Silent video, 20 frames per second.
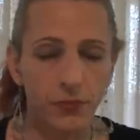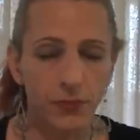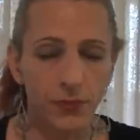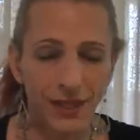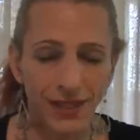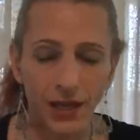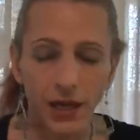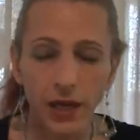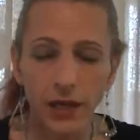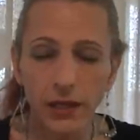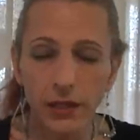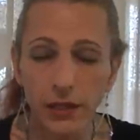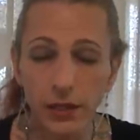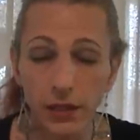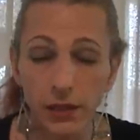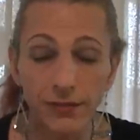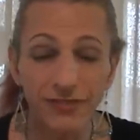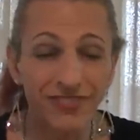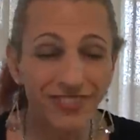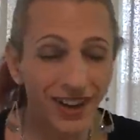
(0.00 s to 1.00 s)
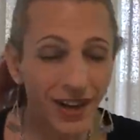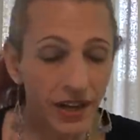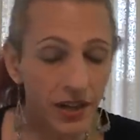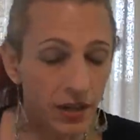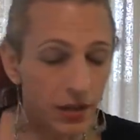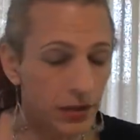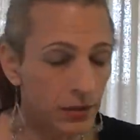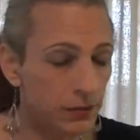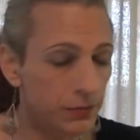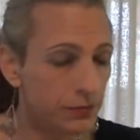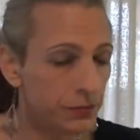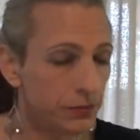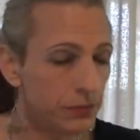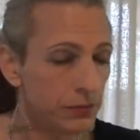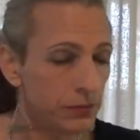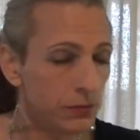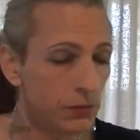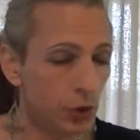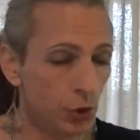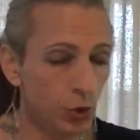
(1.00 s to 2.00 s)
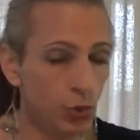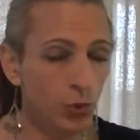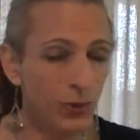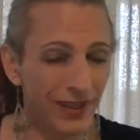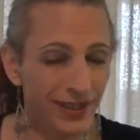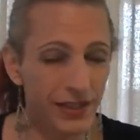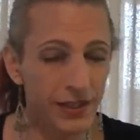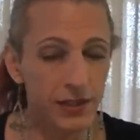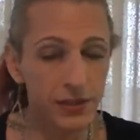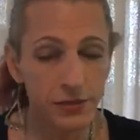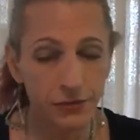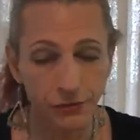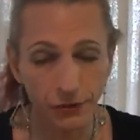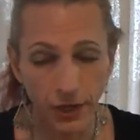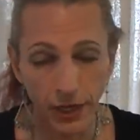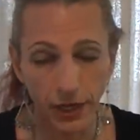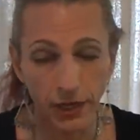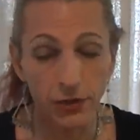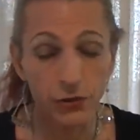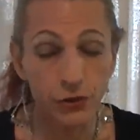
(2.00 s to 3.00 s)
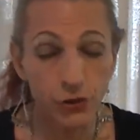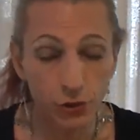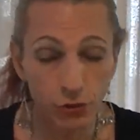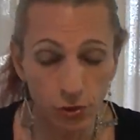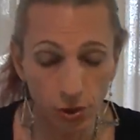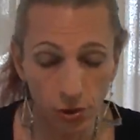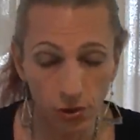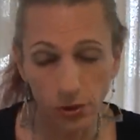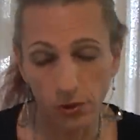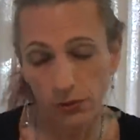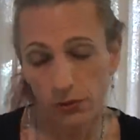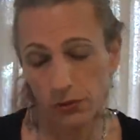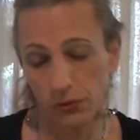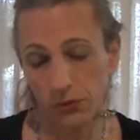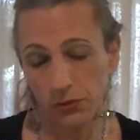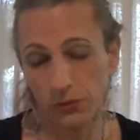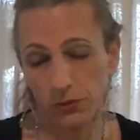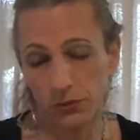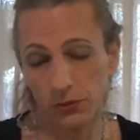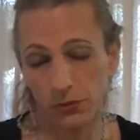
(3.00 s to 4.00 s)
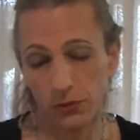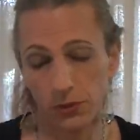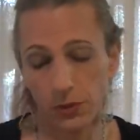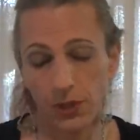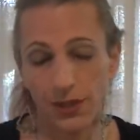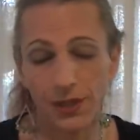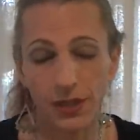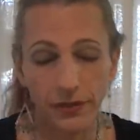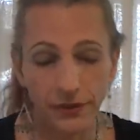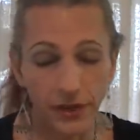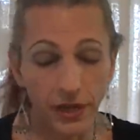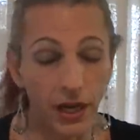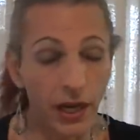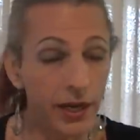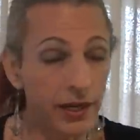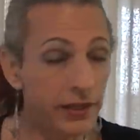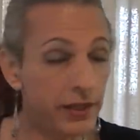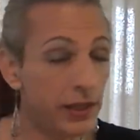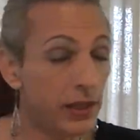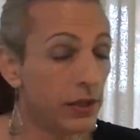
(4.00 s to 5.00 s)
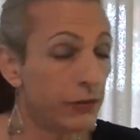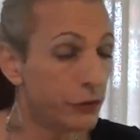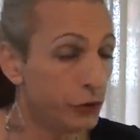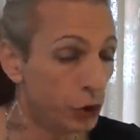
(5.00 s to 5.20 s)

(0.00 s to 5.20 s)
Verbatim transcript: The idea of fire who is fire to her? The idea of